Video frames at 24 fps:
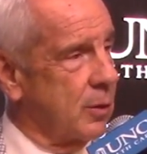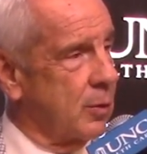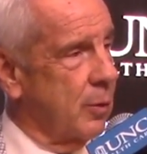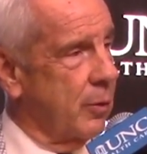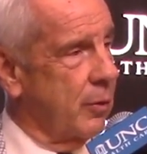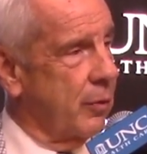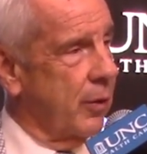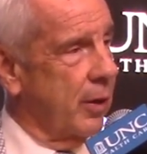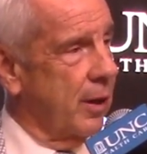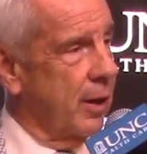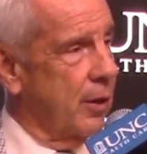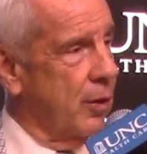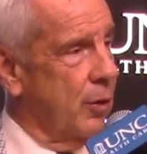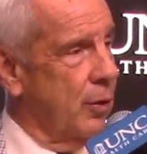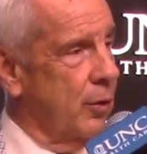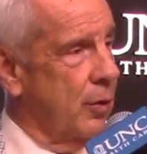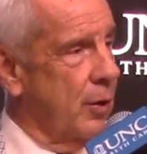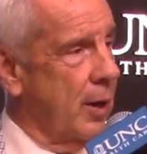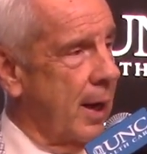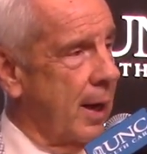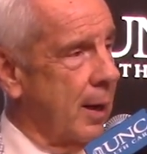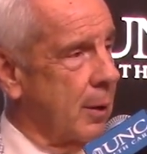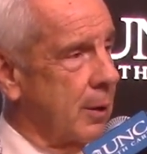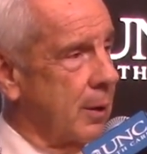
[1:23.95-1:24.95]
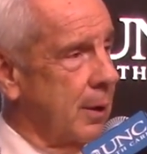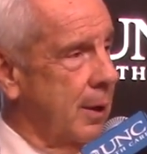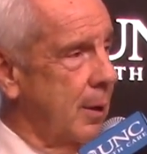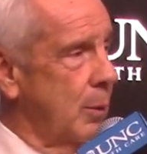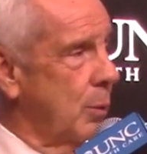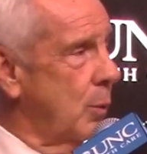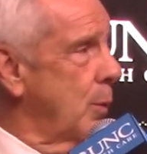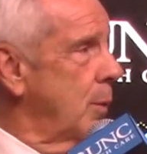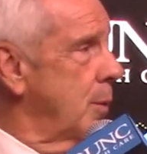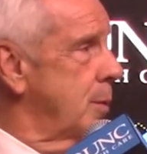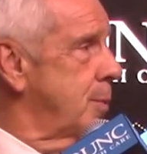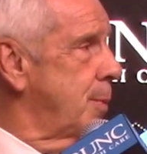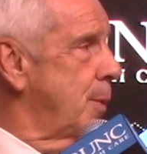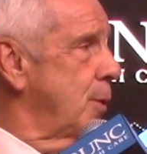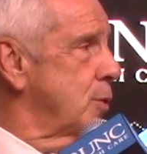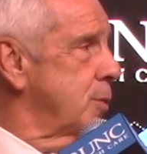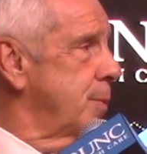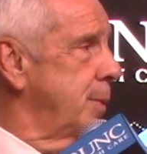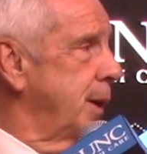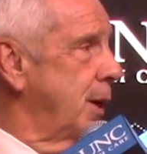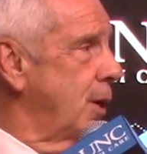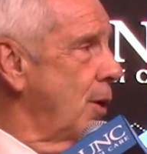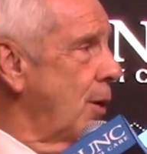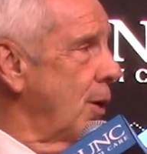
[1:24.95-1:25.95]
We forget who the heck we were supposed to
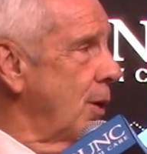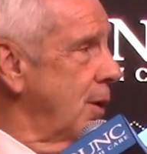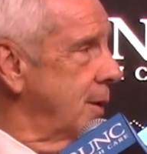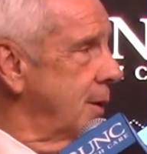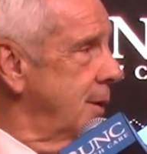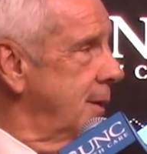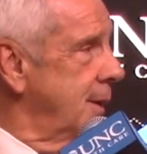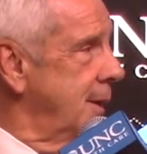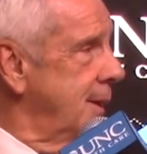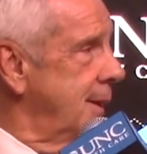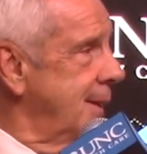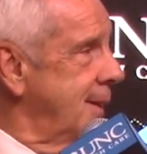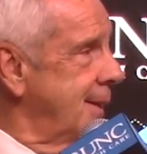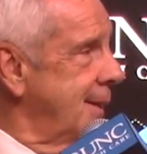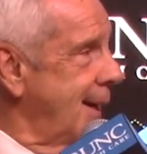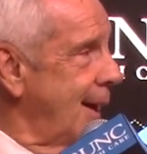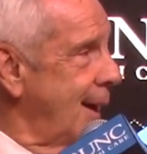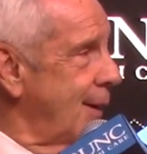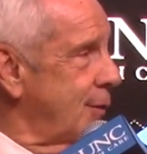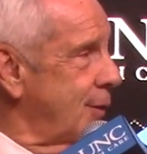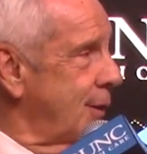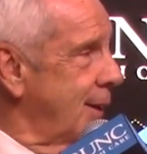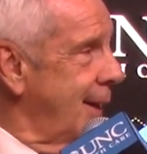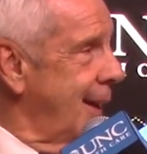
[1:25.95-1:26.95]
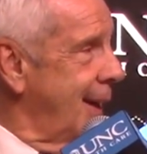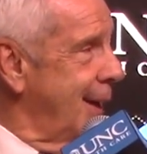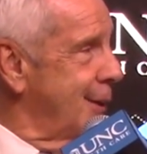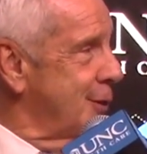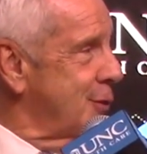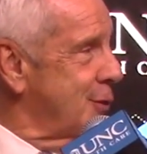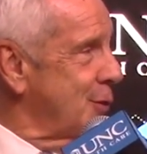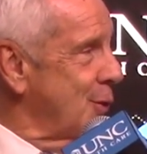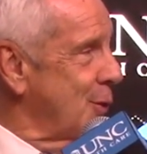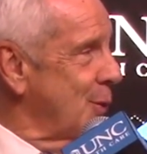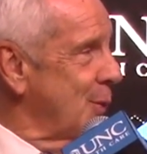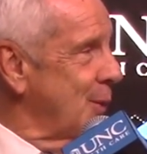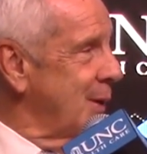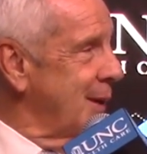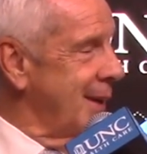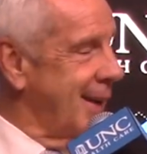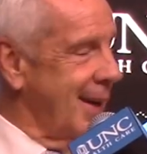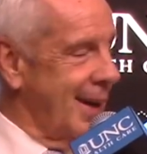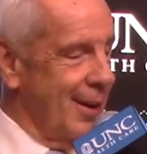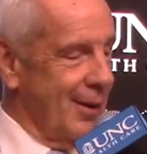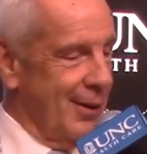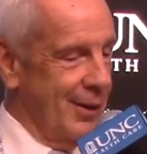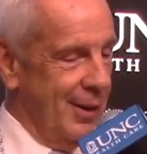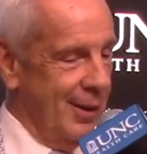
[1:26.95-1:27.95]
be guarding. After that, it sort of went
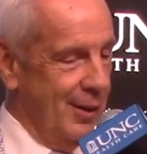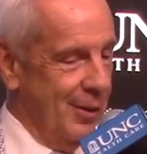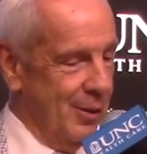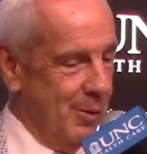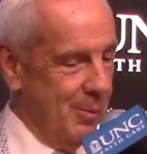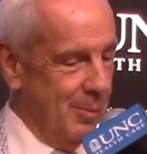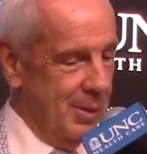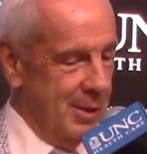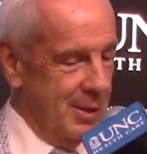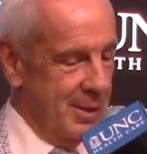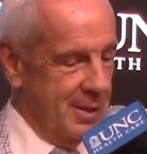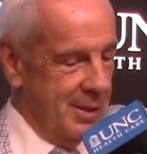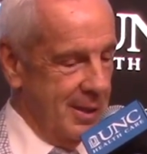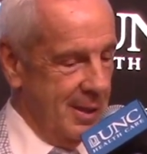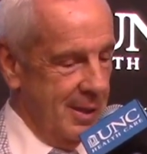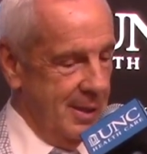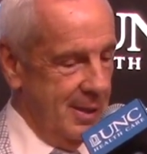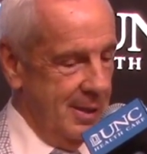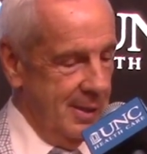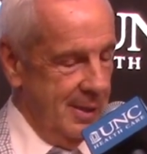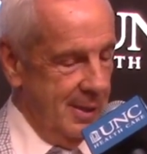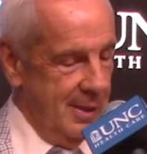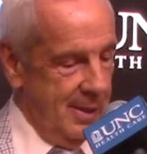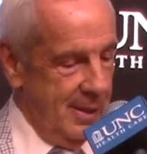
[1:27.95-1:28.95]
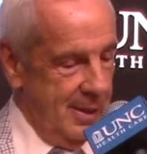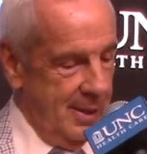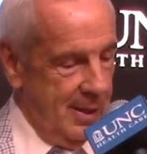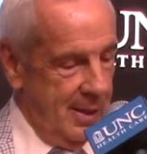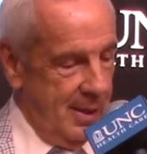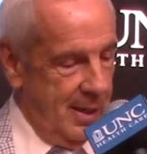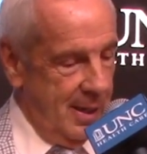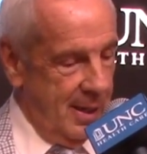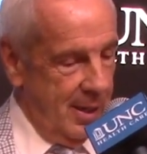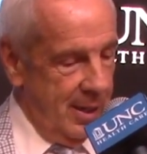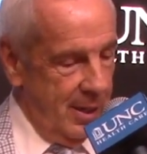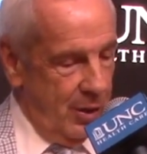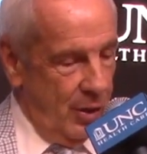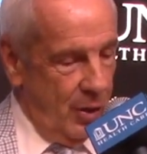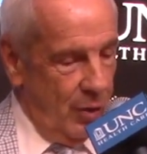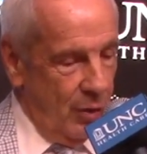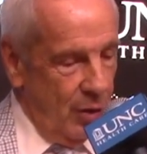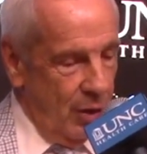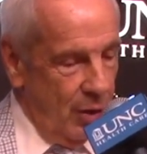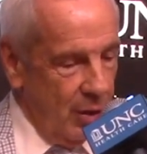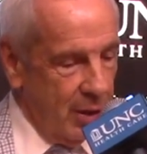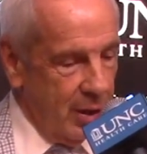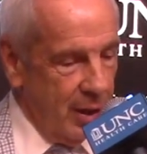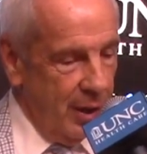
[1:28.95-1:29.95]
downhill. But, you know, you
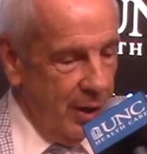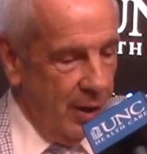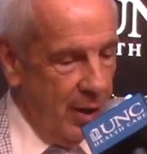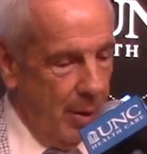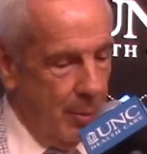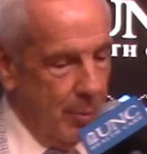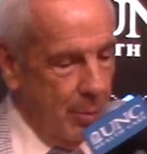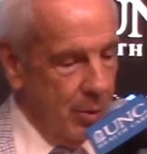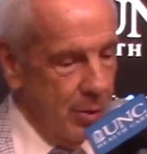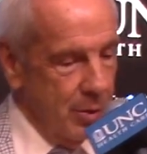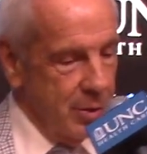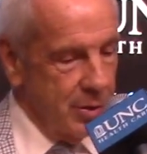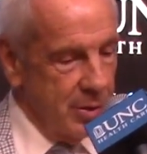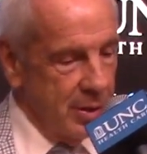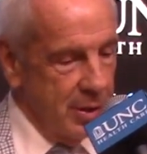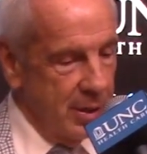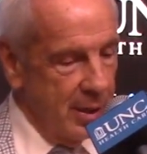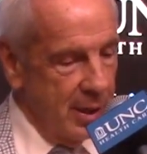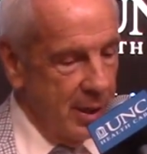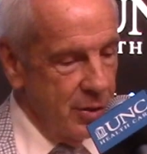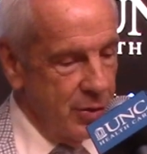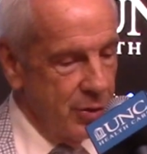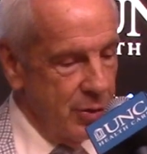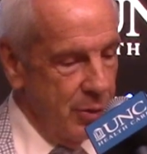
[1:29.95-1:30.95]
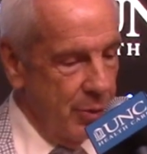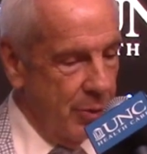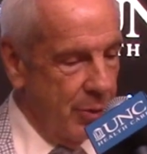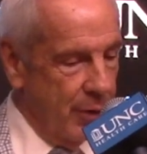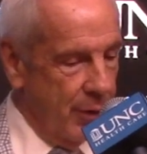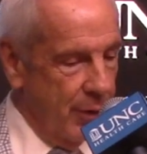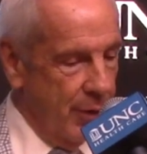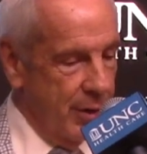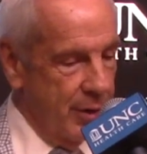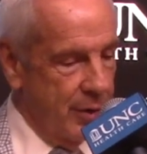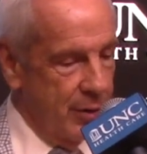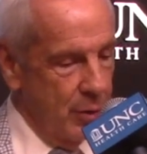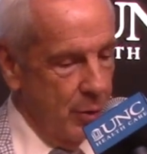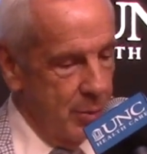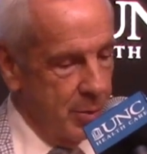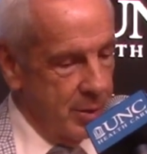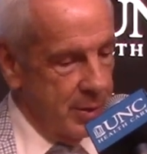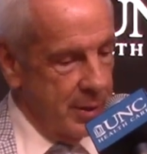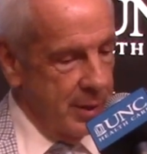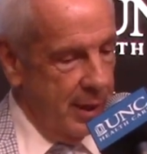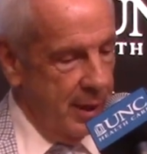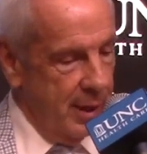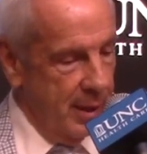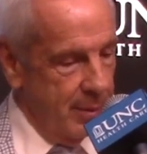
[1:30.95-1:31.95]
look at numbers, and they shoot
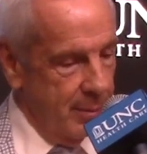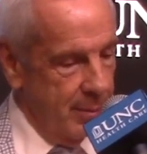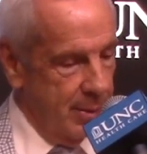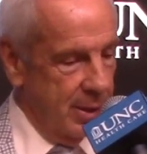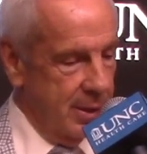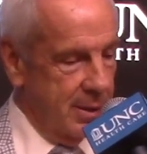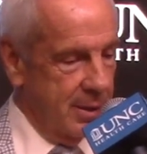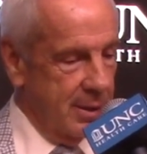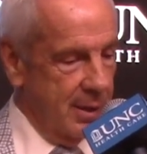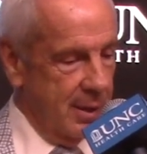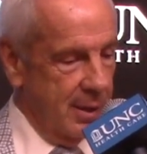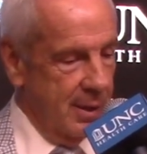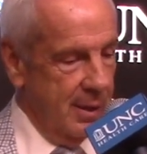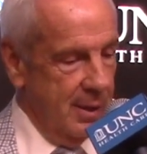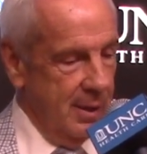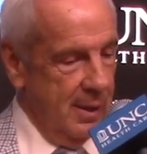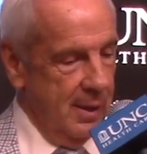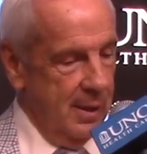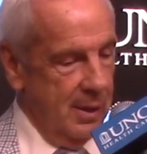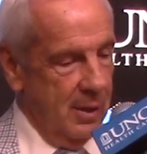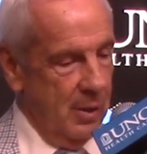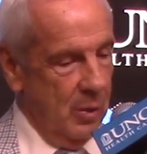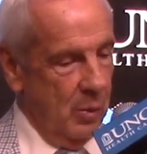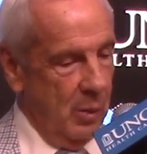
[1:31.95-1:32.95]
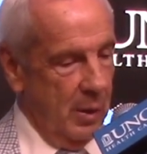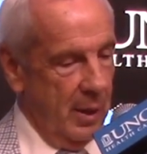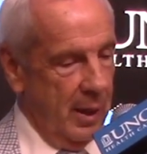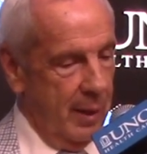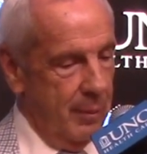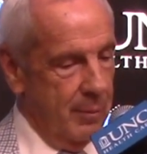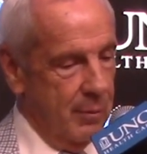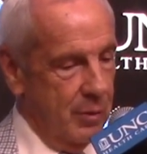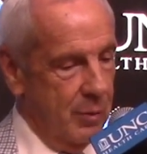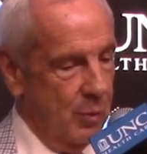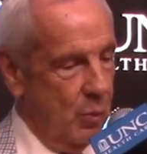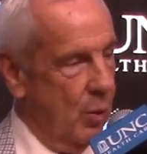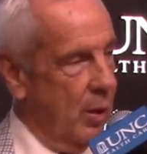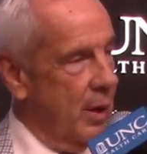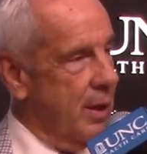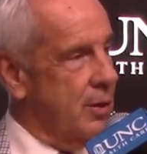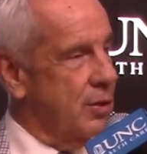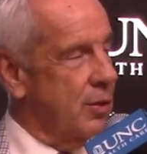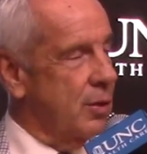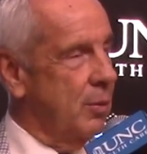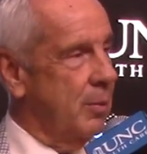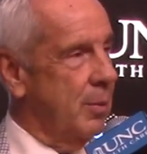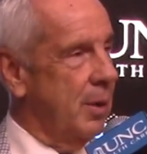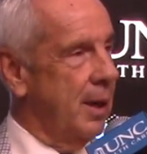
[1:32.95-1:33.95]
32%, but we gave them way
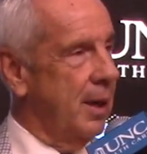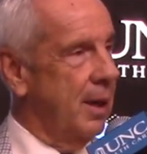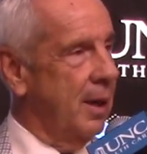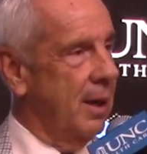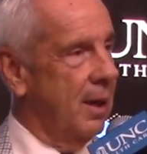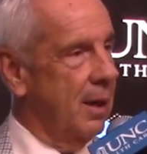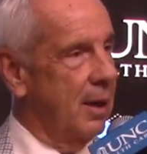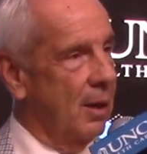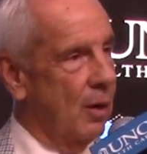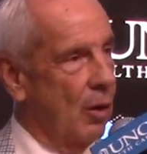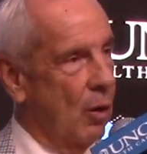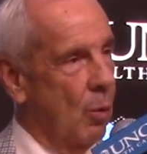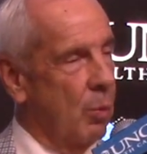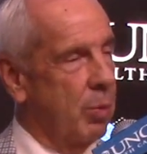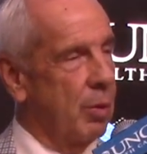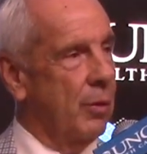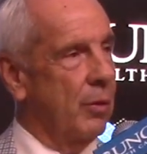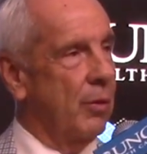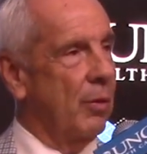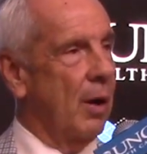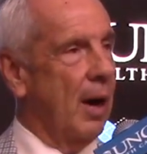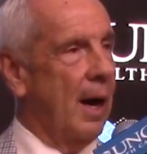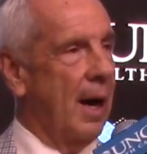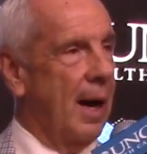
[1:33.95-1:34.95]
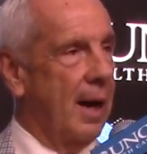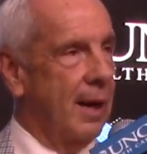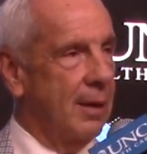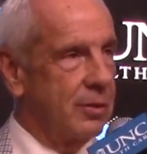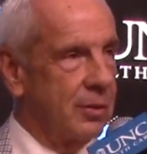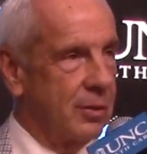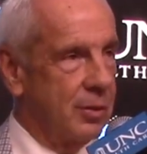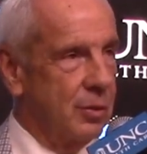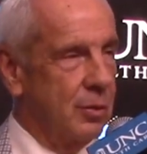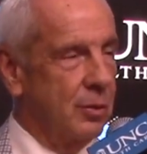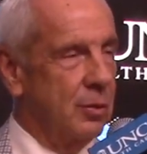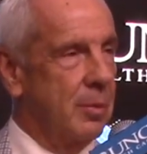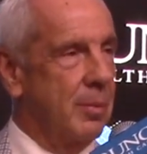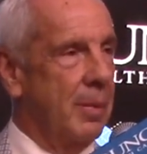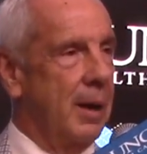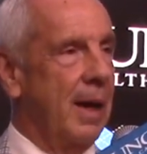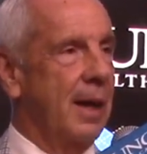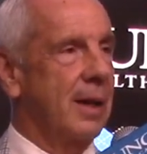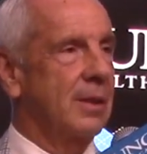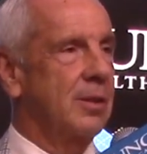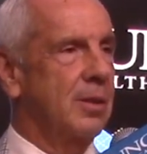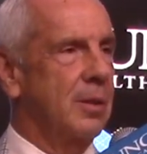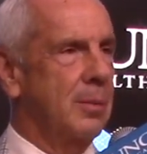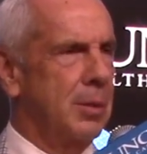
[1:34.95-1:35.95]
too many open drives to the
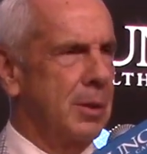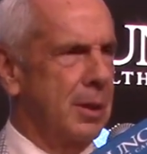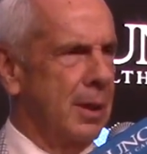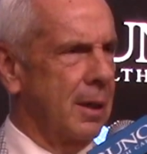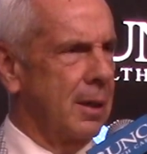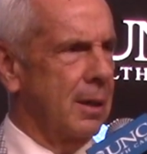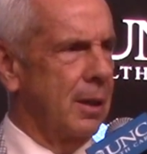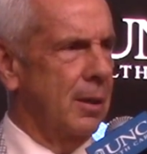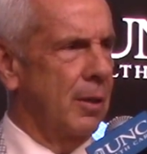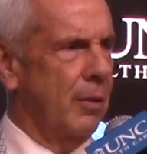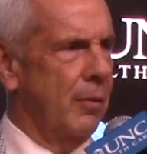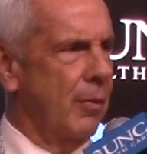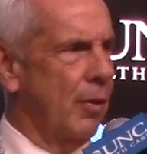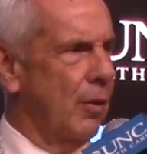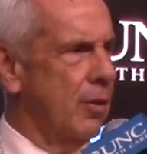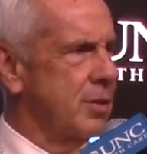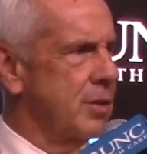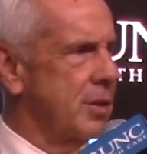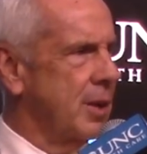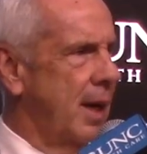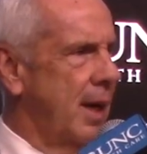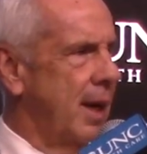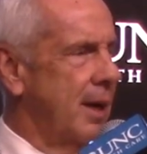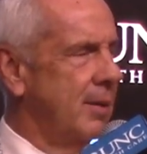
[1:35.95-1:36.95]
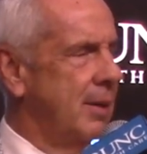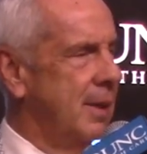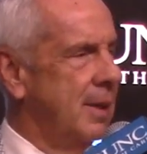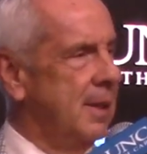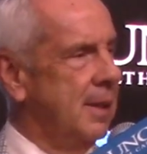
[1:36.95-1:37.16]
basket, particularly in the first half.